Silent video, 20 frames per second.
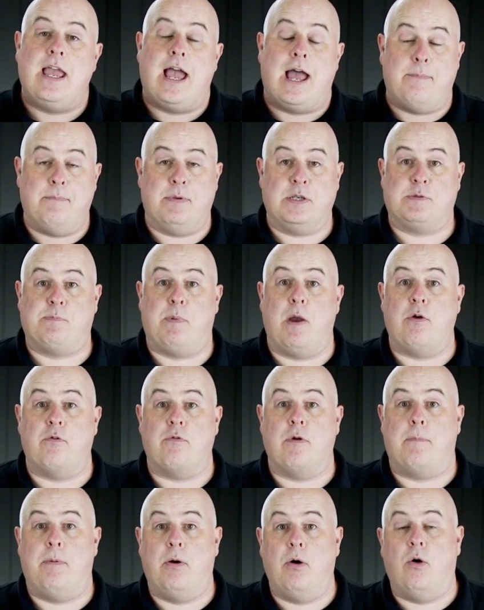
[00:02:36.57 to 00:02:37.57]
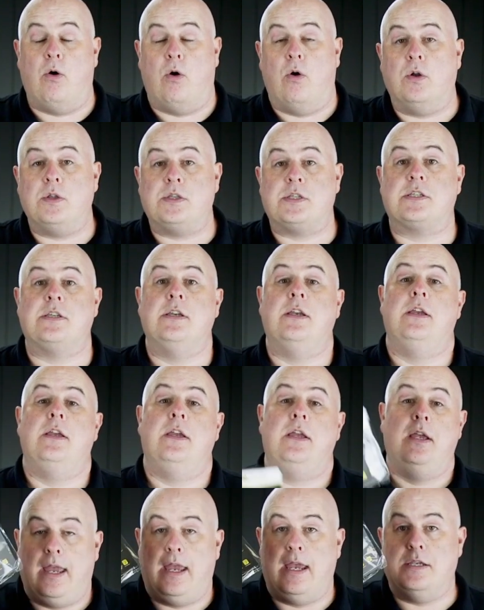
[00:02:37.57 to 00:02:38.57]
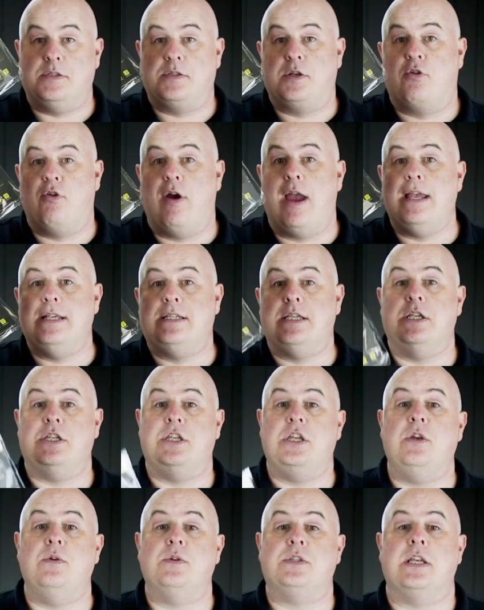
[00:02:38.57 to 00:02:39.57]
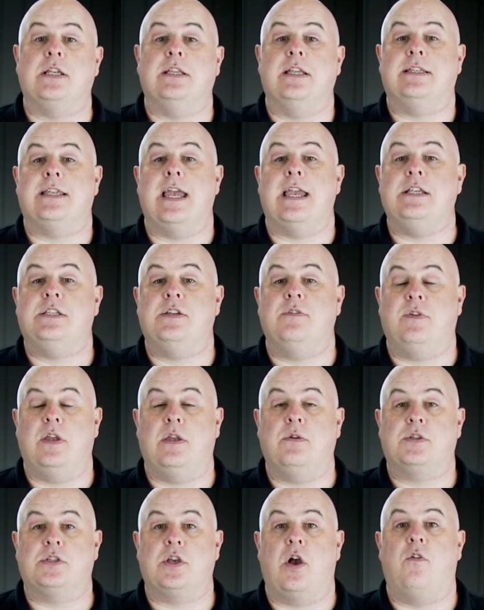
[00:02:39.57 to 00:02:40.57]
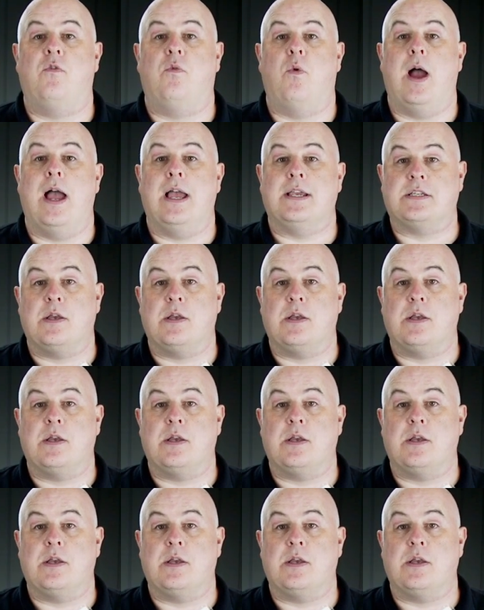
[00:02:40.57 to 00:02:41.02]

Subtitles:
and bespoke reports is created using the data view software.